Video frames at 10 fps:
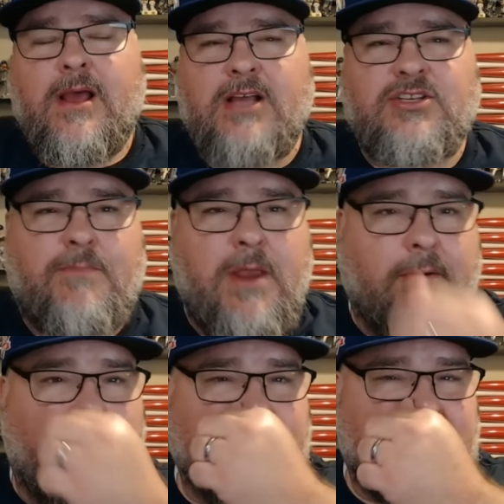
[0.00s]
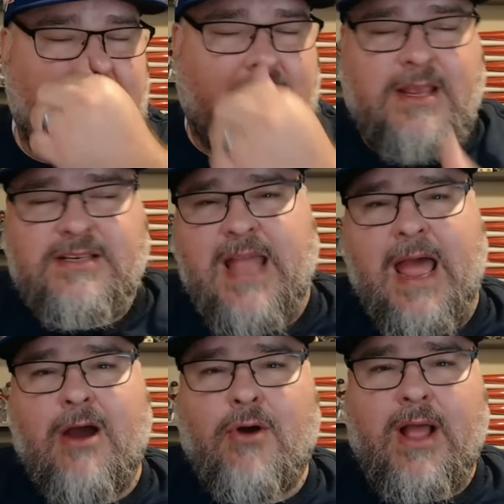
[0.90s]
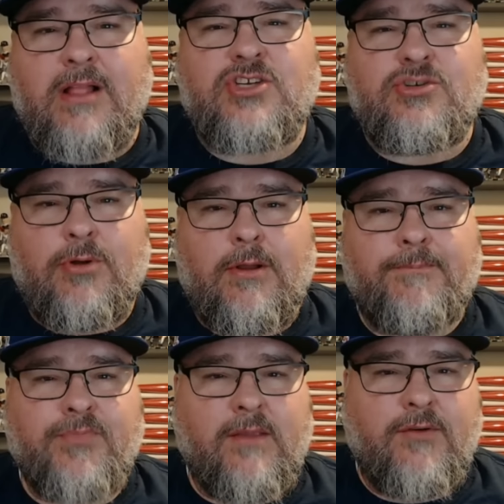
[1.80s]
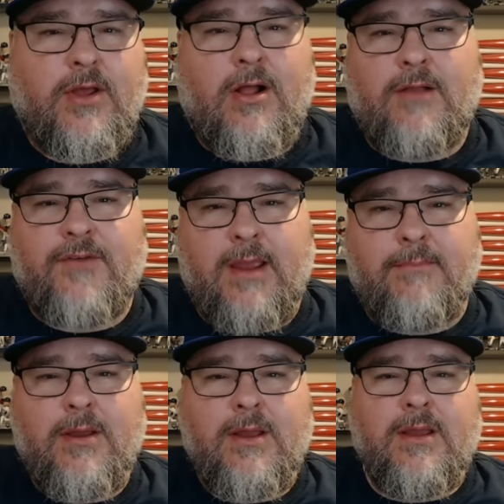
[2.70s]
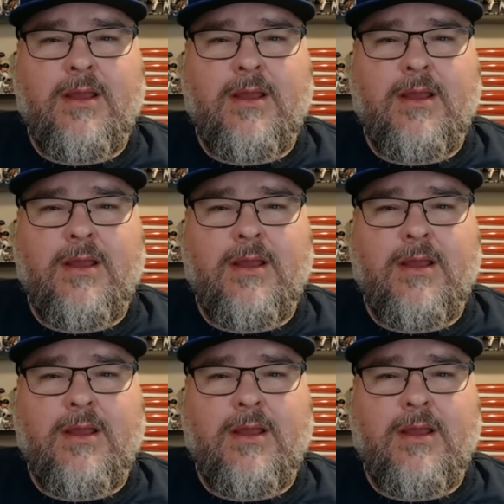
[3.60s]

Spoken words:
So Pete Rose is now eligible for the Hall of Fame.